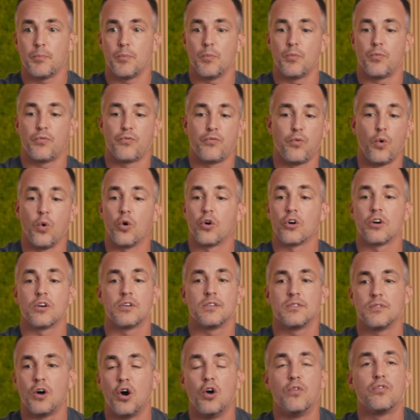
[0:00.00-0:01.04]
for
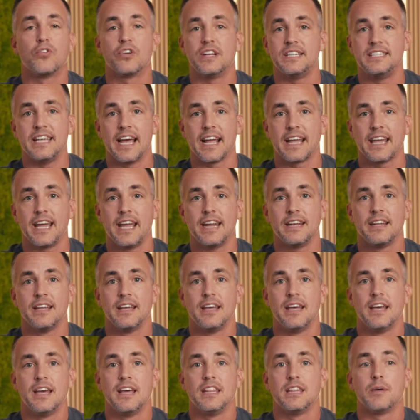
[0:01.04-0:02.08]
over a decade.
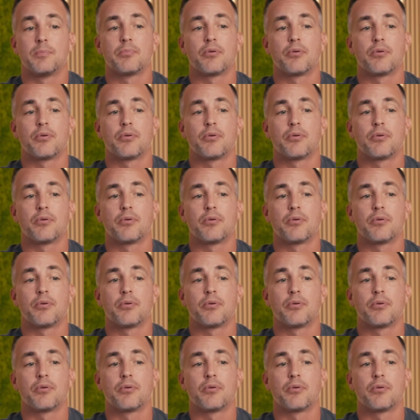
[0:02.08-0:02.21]
The